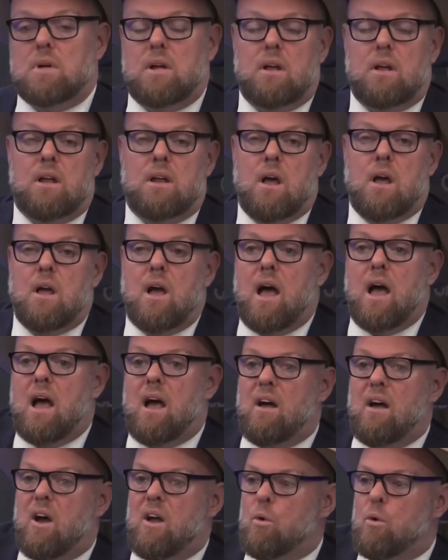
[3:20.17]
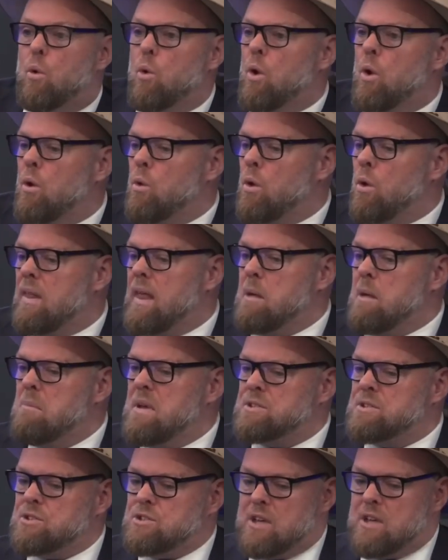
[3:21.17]
And all of that
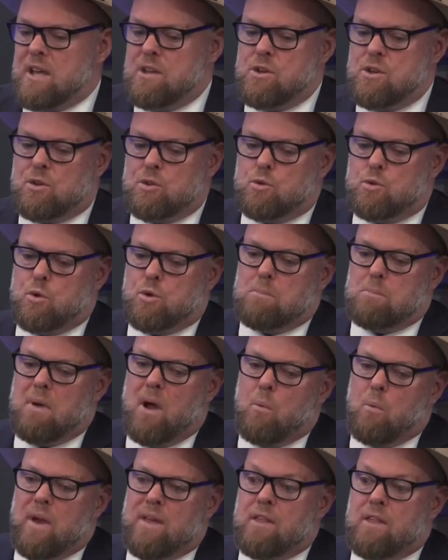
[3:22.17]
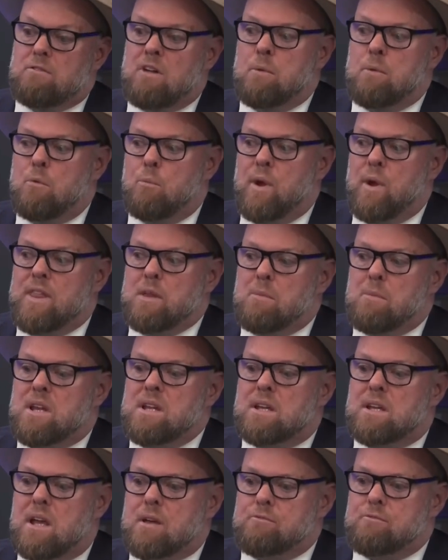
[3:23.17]
messaging, you could talk about where the
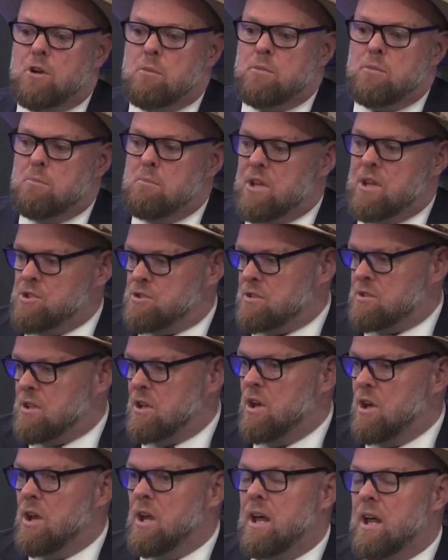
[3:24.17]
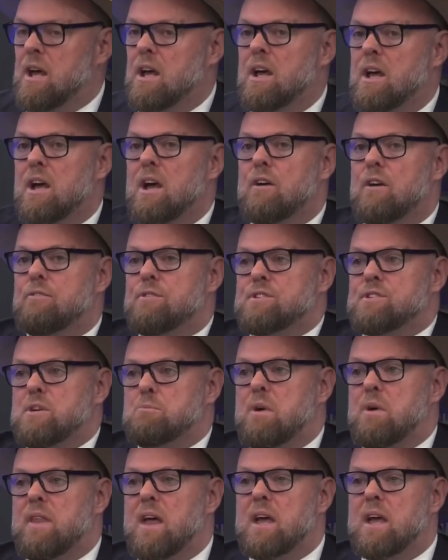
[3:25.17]
money came from. You mentioned it earlier, for
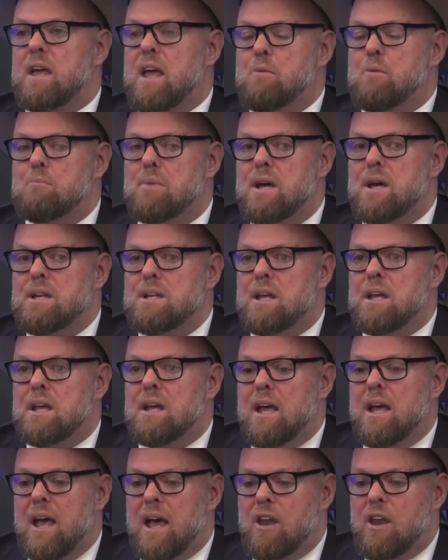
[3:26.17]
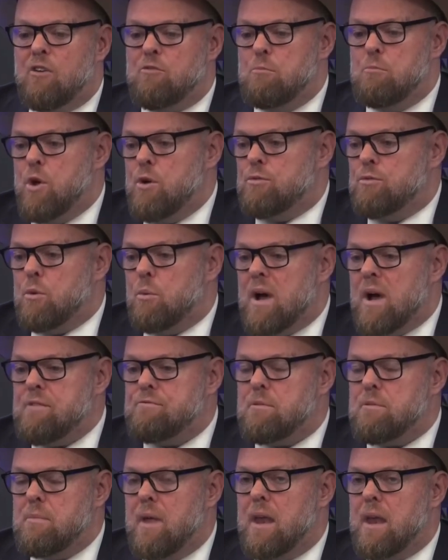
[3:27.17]
some of that campaigning, and I've moved away
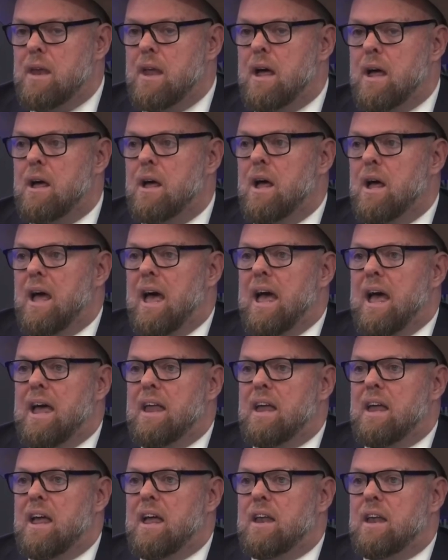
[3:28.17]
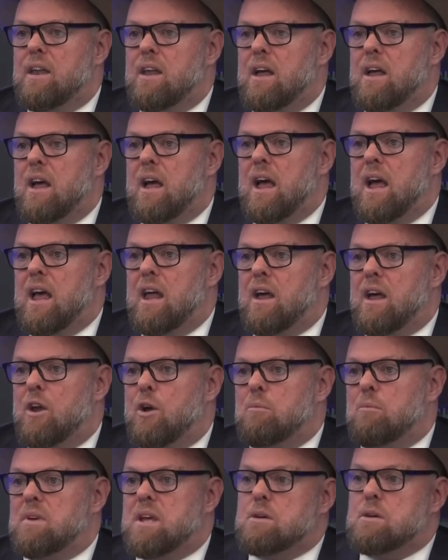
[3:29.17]
from that now, and
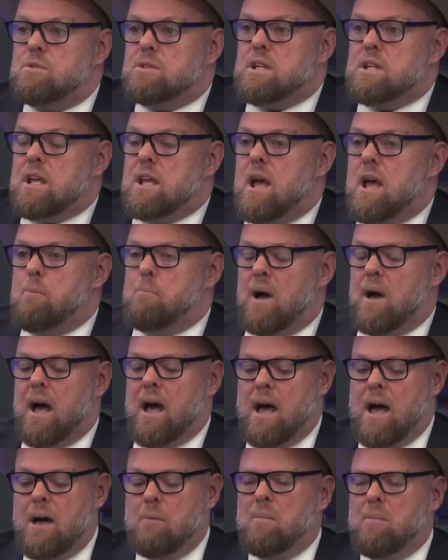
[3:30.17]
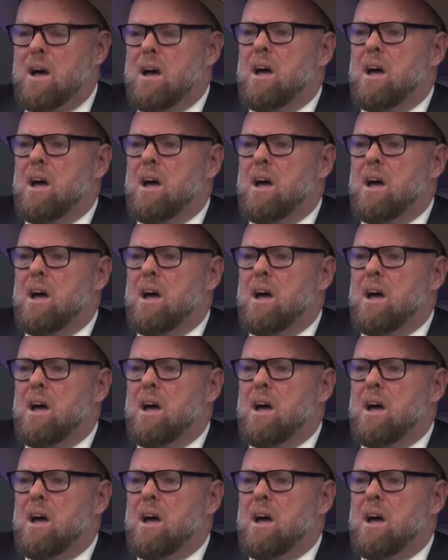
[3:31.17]
I'm guilty. But